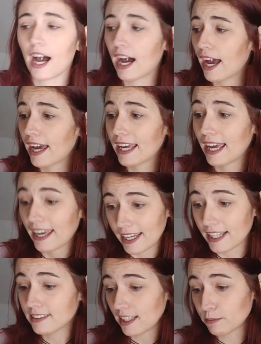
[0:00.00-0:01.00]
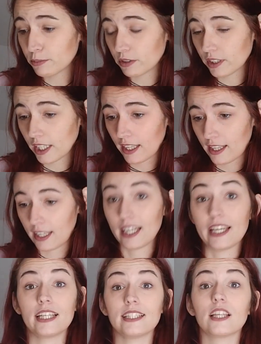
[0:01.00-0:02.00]
I ate that book
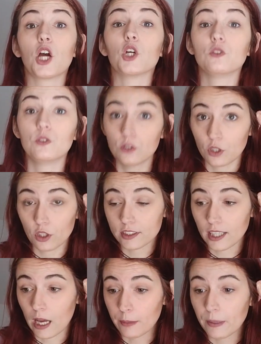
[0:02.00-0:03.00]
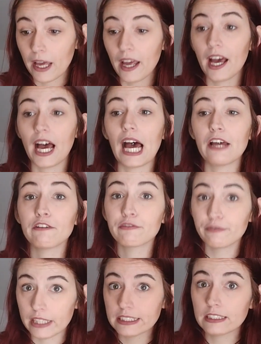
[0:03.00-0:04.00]
in no time. I
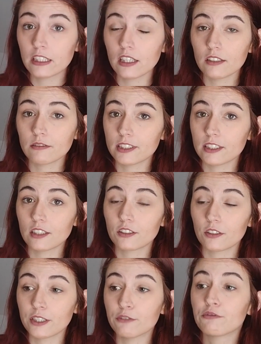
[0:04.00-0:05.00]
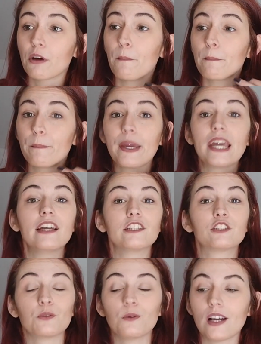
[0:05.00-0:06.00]
fell in love with the story from
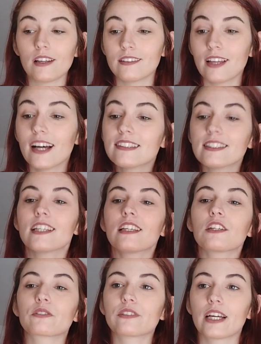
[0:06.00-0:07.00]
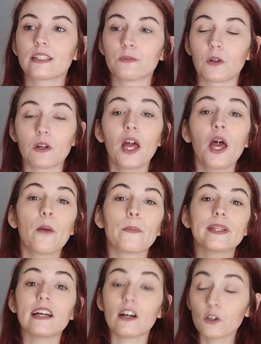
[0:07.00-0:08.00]
page one. That's incredible.
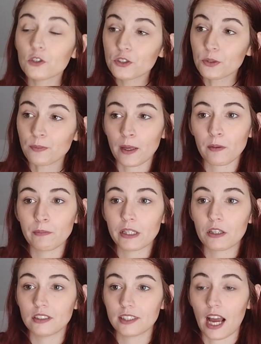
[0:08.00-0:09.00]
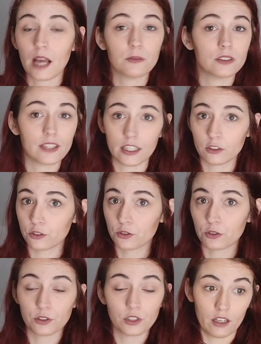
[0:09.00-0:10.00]
But that also maybe because I'm a
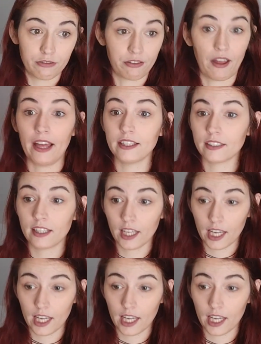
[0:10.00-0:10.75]
dinosaur fan.